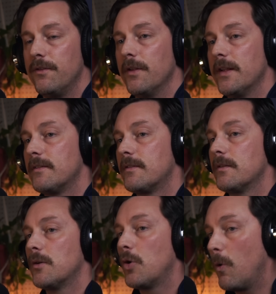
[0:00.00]
So let's
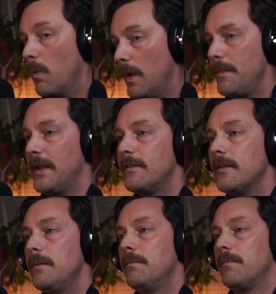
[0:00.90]
quit Mason